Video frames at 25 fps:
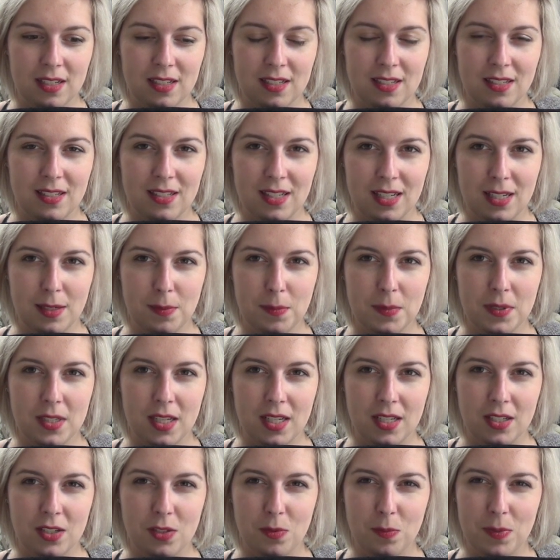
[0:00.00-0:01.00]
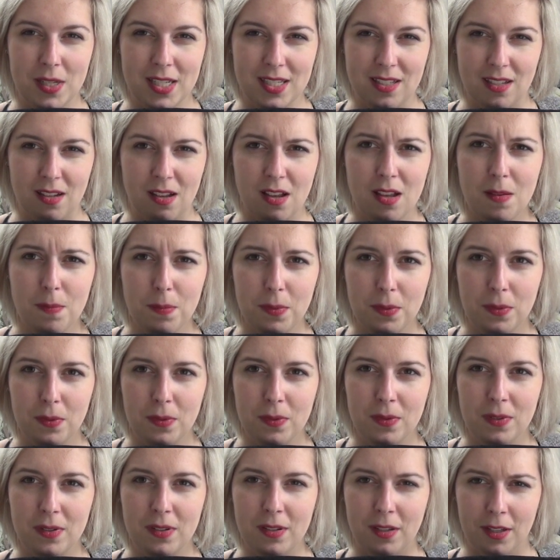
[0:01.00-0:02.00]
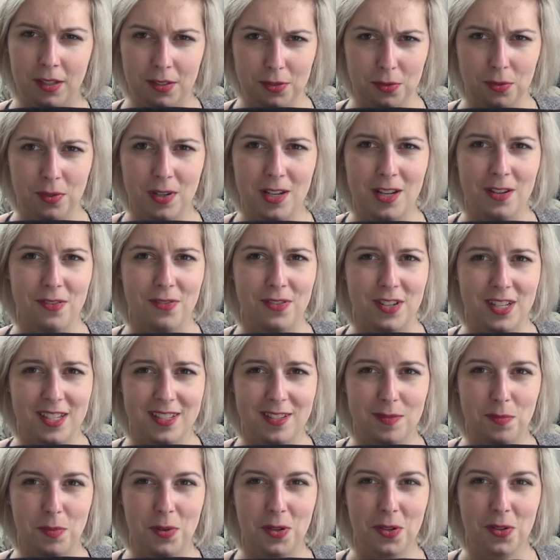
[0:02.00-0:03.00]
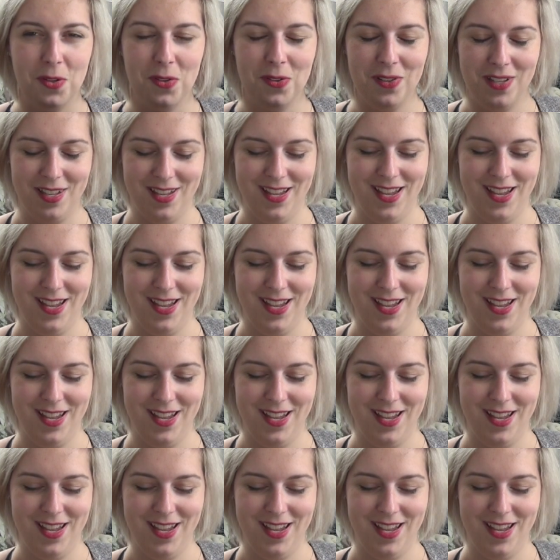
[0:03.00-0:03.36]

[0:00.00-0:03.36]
seams and you mess up, it's really visible,